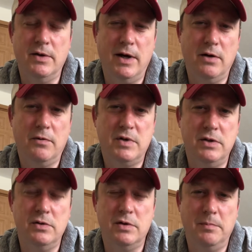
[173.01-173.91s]
there
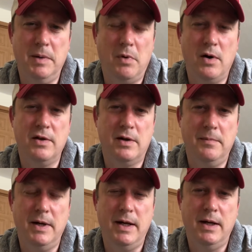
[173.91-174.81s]
to be part of the
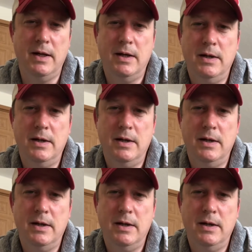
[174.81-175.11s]
committee.